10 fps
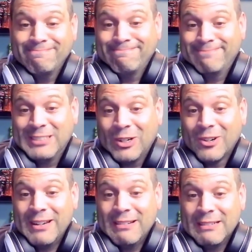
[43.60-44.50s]

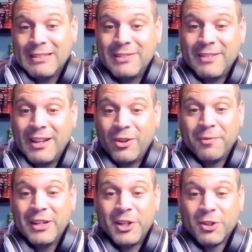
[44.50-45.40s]
Sorry. I know I'm
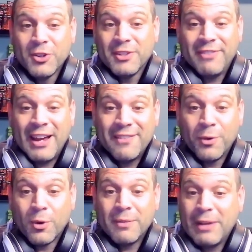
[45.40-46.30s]
going to get crucified
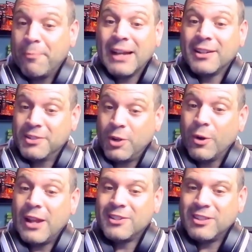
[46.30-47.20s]
for it, but I'm about to go
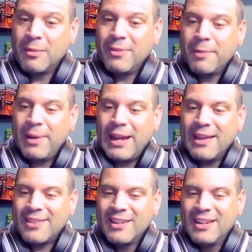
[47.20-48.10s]
down the Slipknot
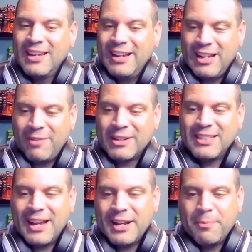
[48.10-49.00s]
path, and I'm
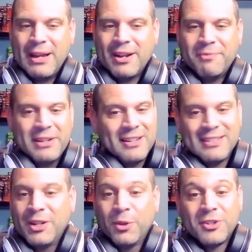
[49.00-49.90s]
excited about it because I
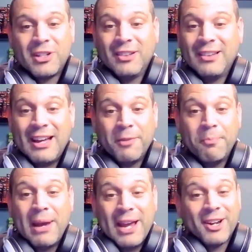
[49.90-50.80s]
know there's a lot of
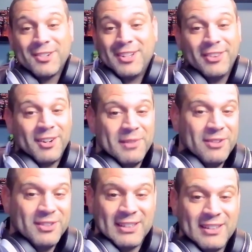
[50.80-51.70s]
bangers on their
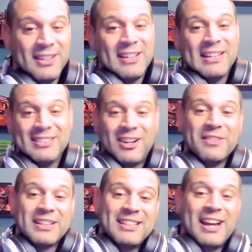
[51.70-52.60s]
music. So I'm
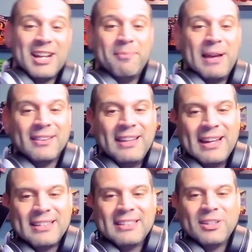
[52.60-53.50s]
excited about
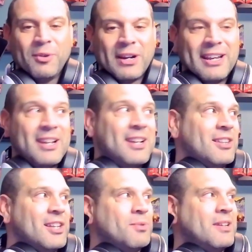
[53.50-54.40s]
that. So we're going to get into
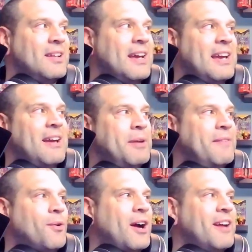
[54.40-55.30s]
this one today,
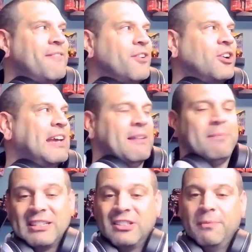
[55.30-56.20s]
Before I Forget by
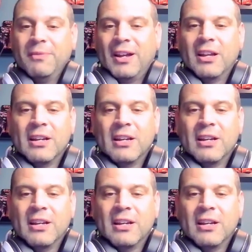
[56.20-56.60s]
Slipknot.